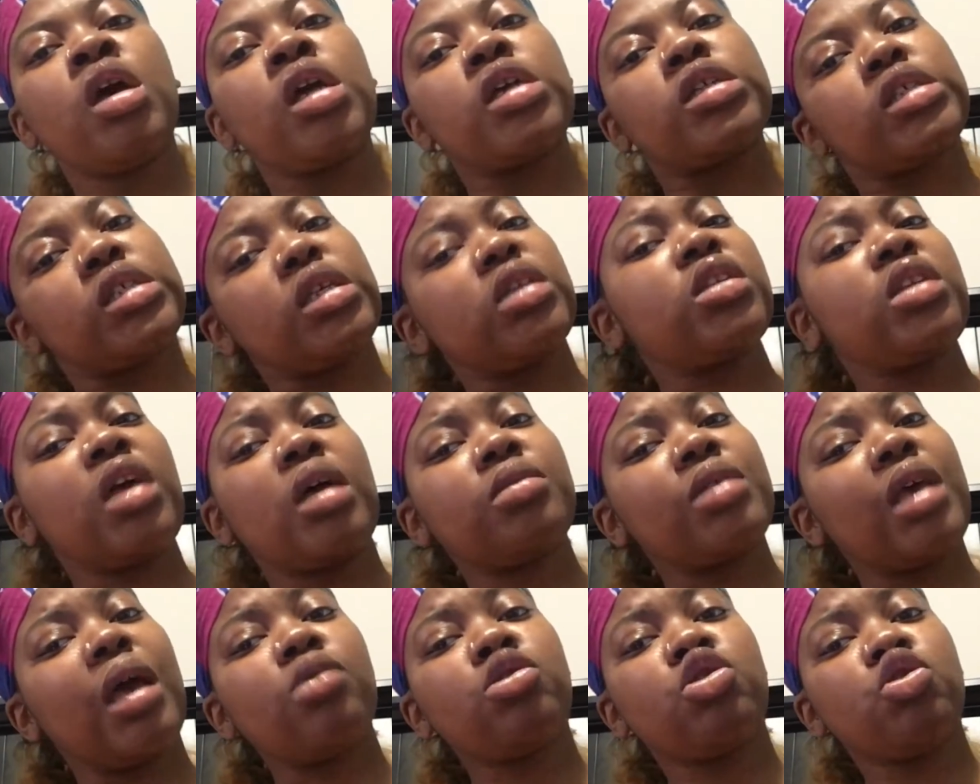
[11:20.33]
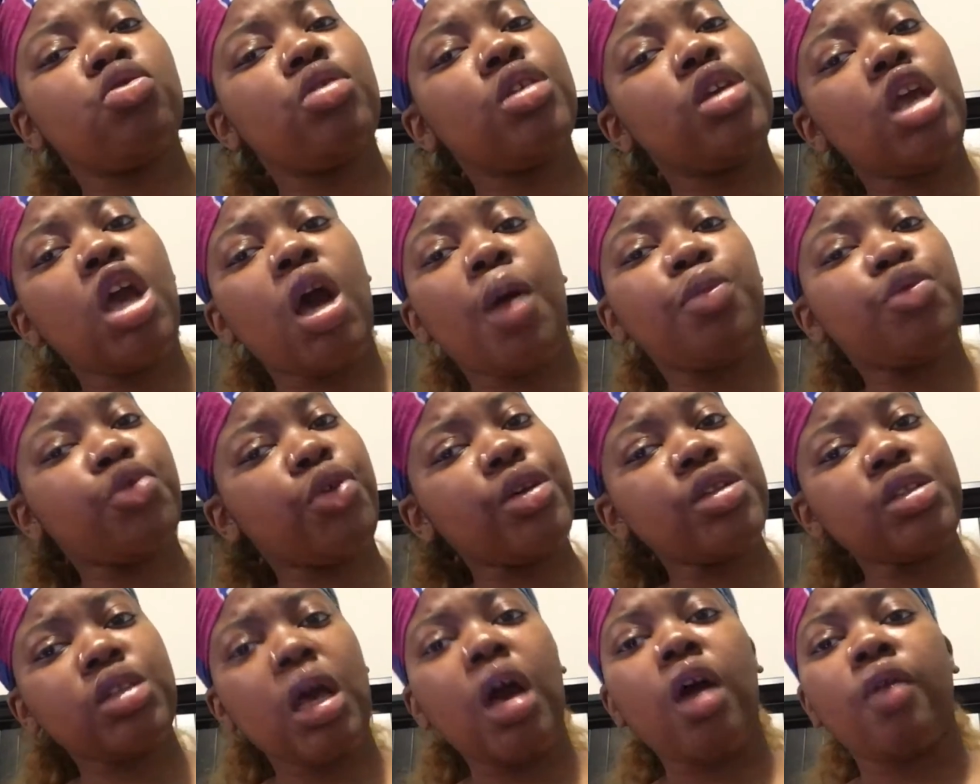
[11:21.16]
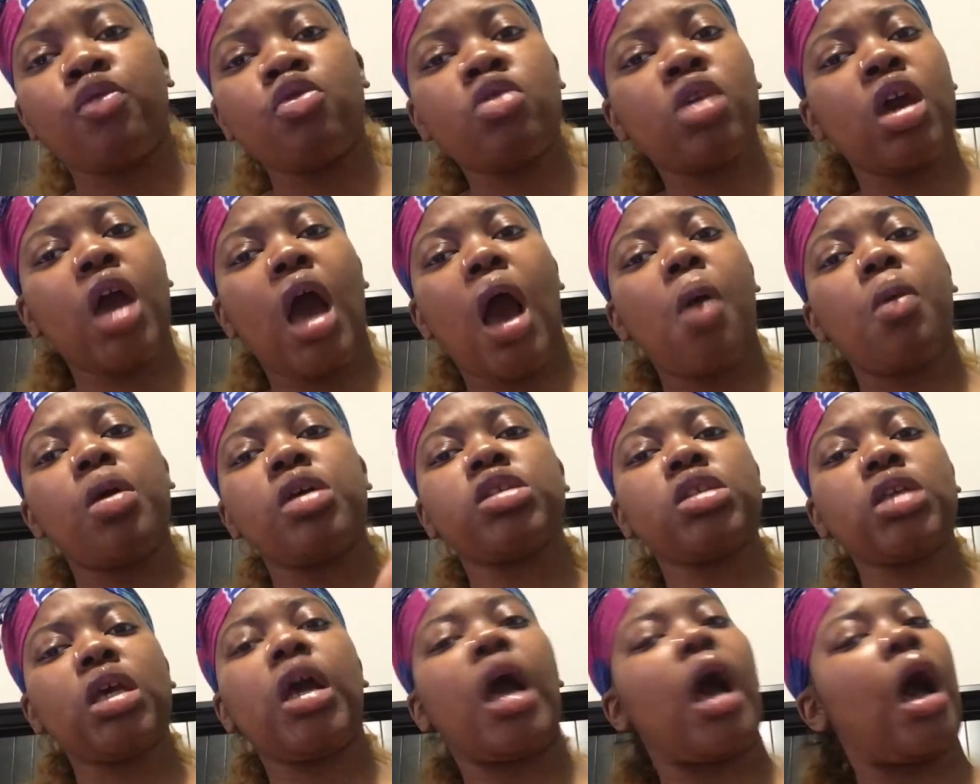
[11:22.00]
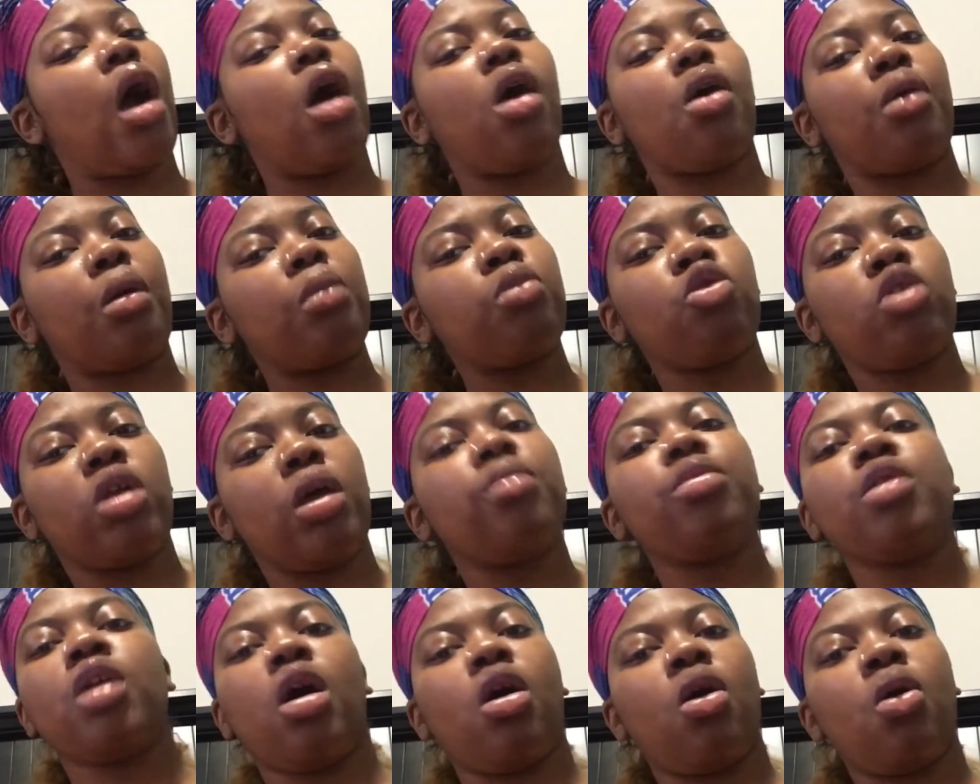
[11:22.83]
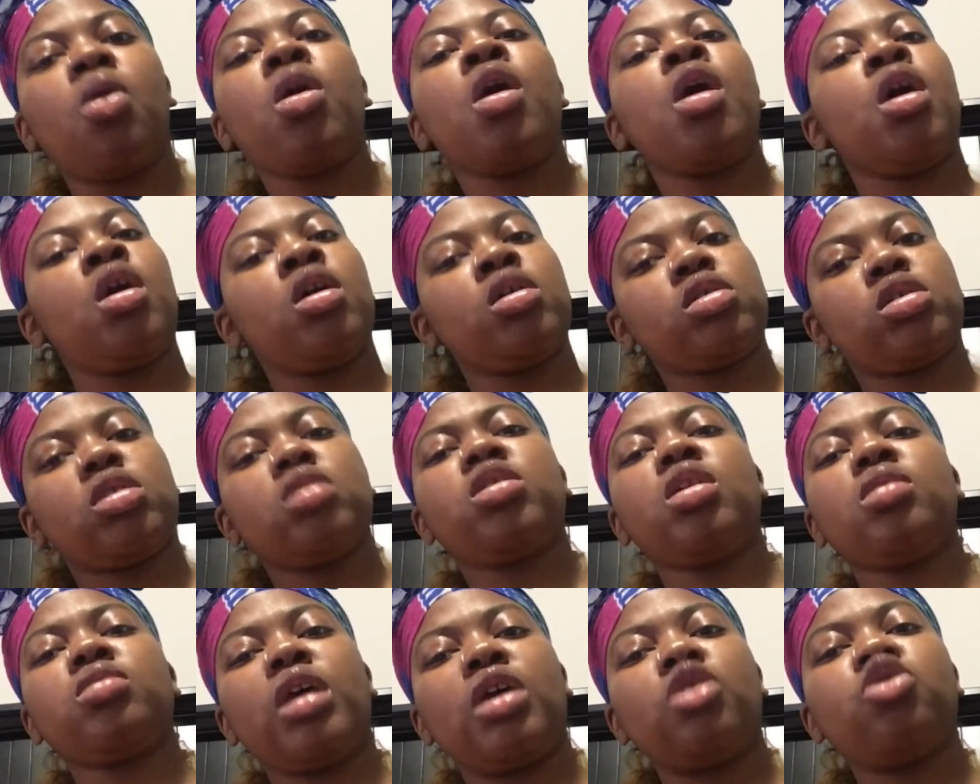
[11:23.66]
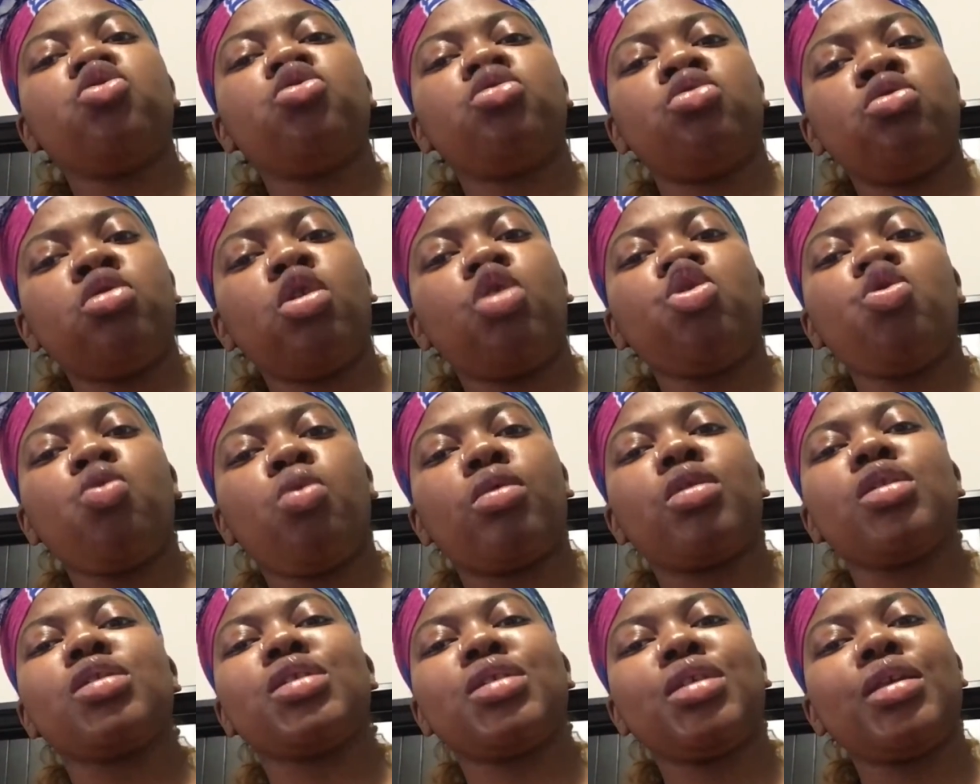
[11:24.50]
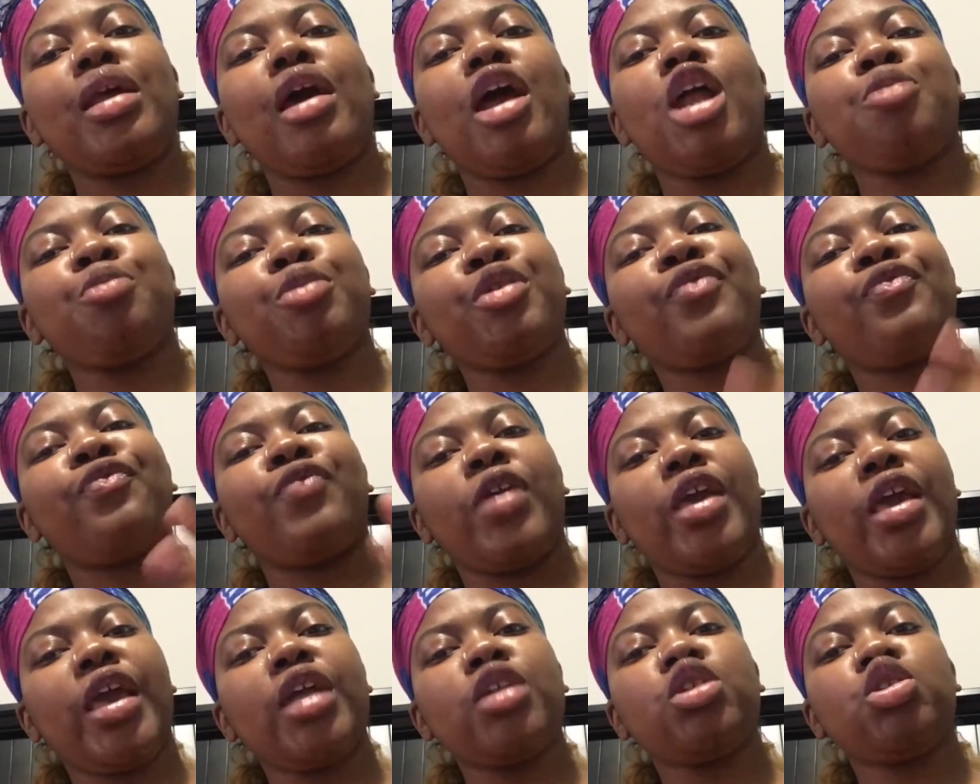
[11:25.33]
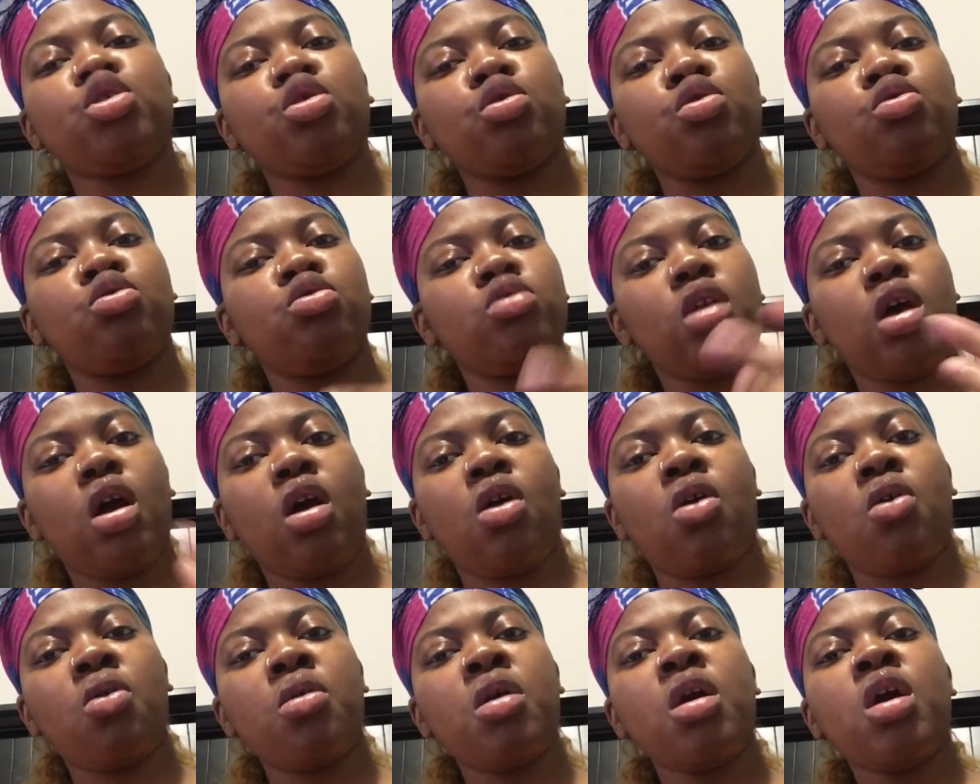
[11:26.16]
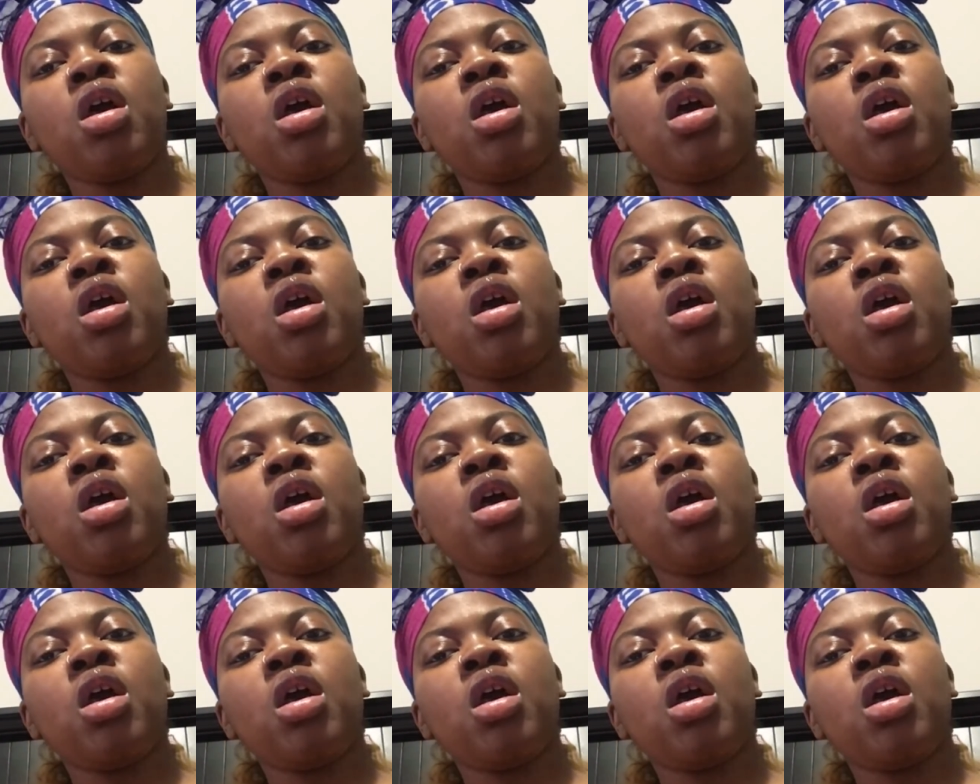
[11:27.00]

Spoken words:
So sometimes you need help yourself. You can't always say, oh, I'm going to help. No. So sometimes you want to sit down and be fed too, you know,